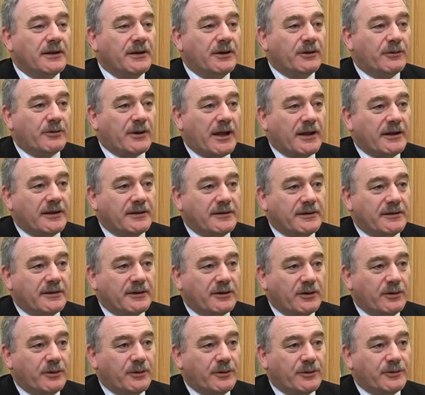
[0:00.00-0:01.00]
rally to the
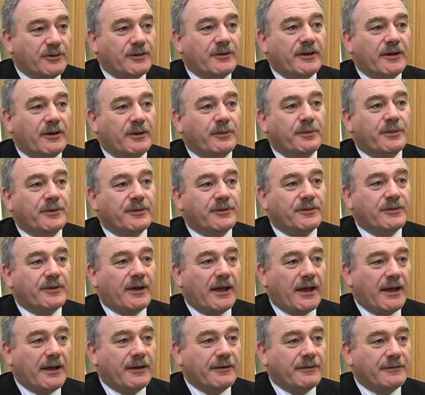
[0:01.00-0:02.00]
cause and help us
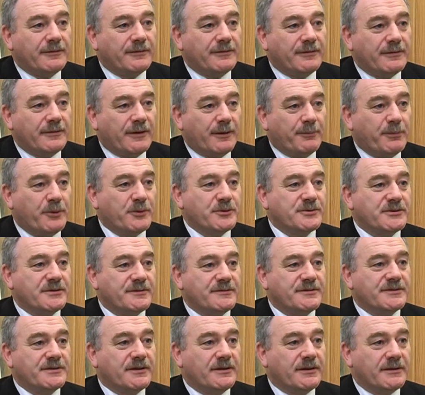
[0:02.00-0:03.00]
have a positive
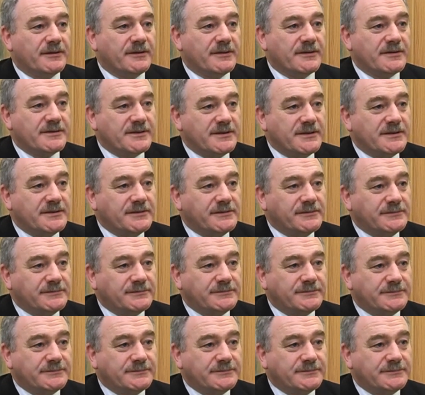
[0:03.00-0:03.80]
start to the season?